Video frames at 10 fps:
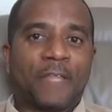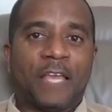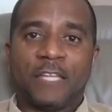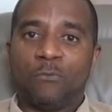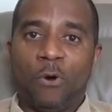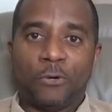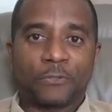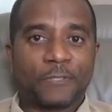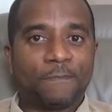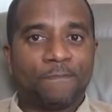And it
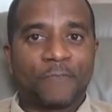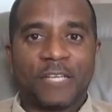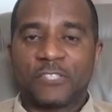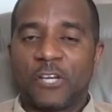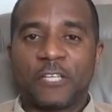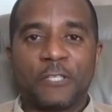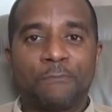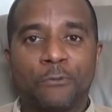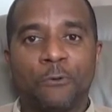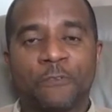worked. I started
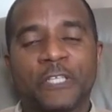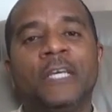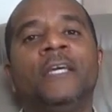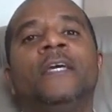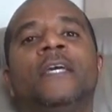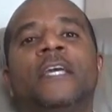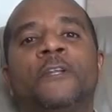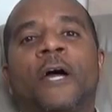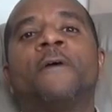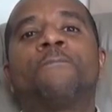improving. You
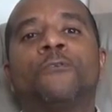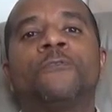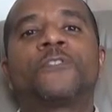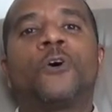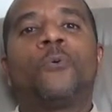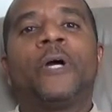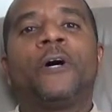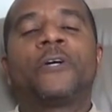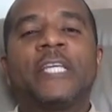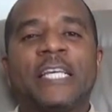know, I improved so
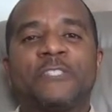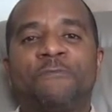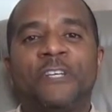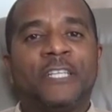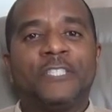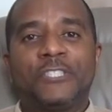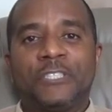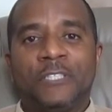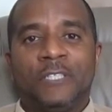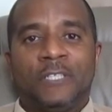well. He has a
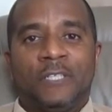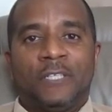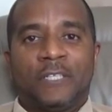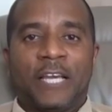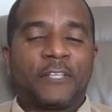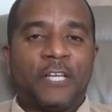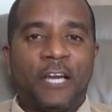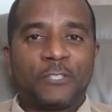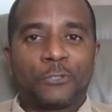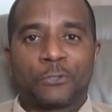village down in
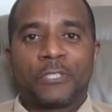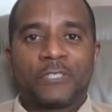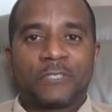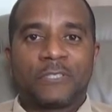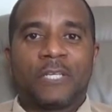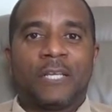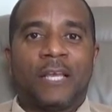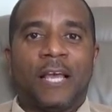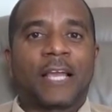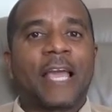Honduras.
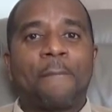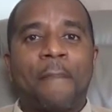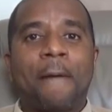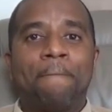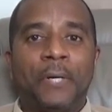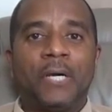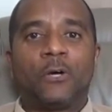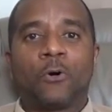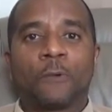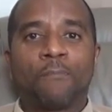I got my butt
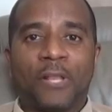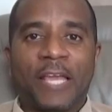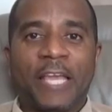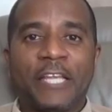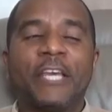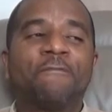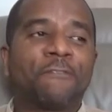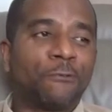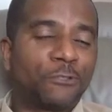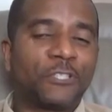on a plane and
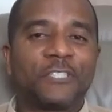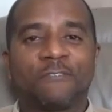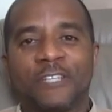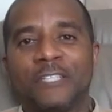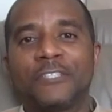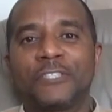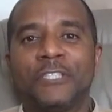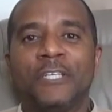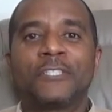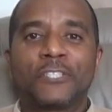flew to his village
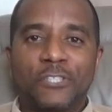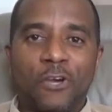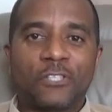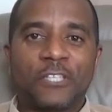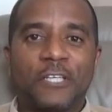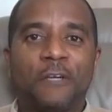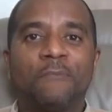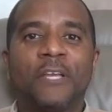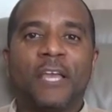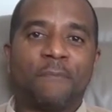to talk to him
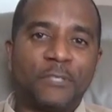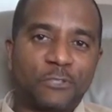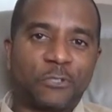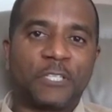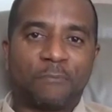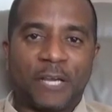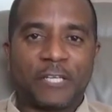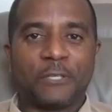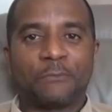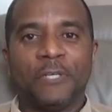and be treated by
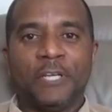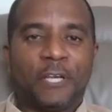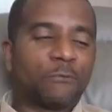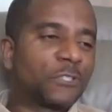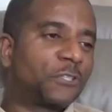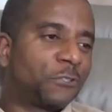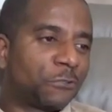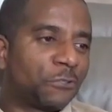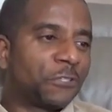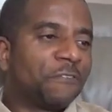him, and was
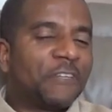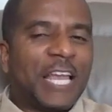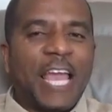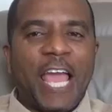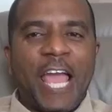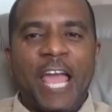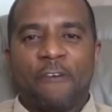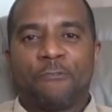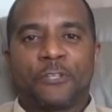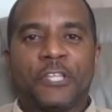cured of
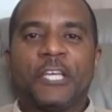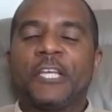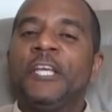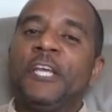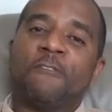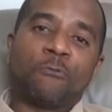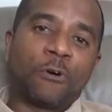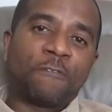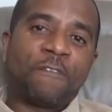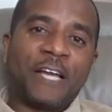everything. If you
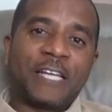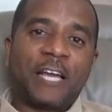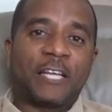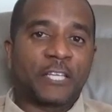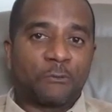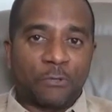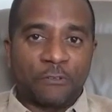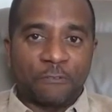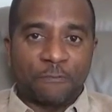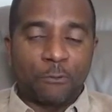want to find out how to get rid of
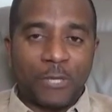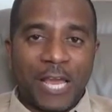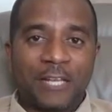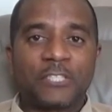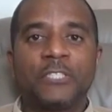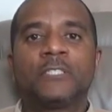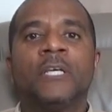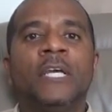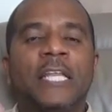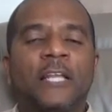your food allergies,
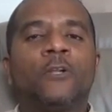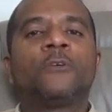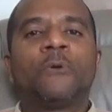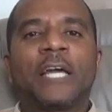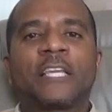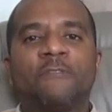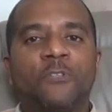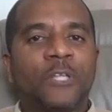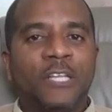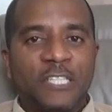not only will I give you
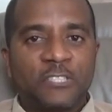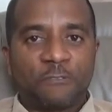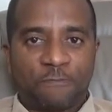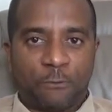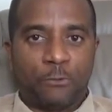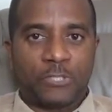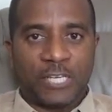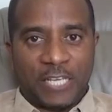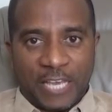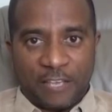the list of foods that
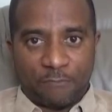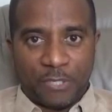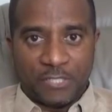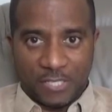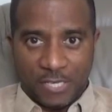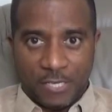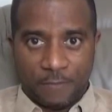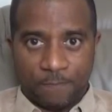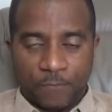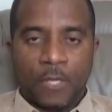he gave me to
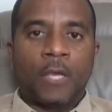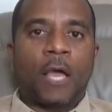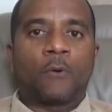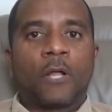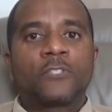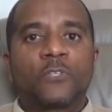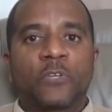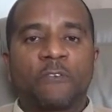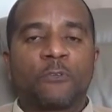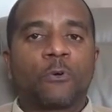eat, I will also
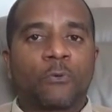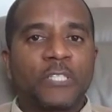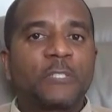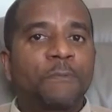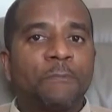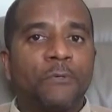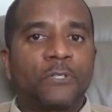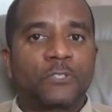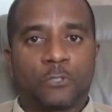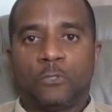give you a recipe
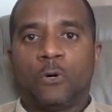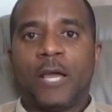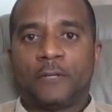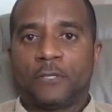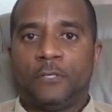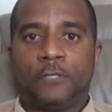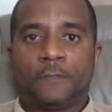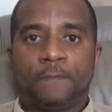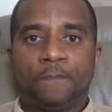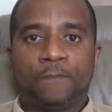book so you know how to
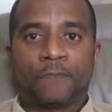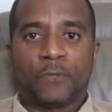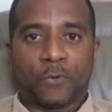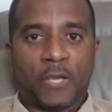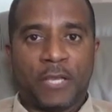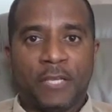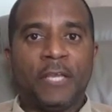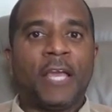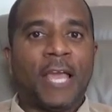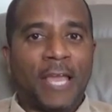cook. Okay,
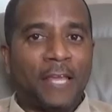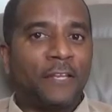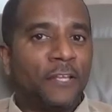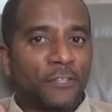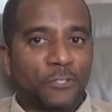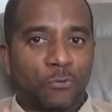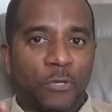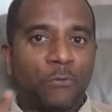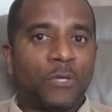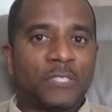and the
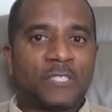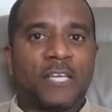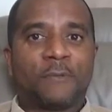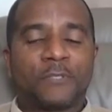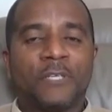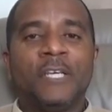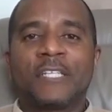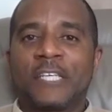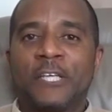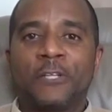21 steps
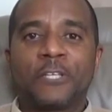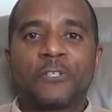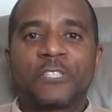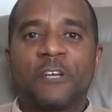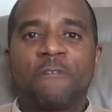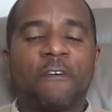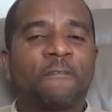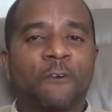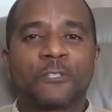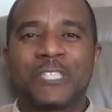to healing yourself of
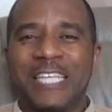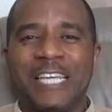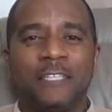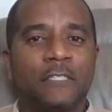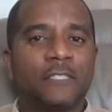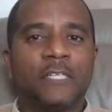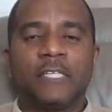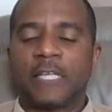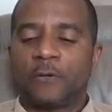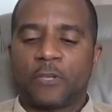virtually any
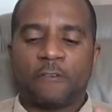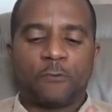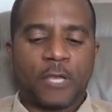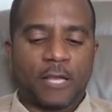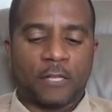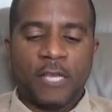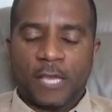disease. I don't care if you got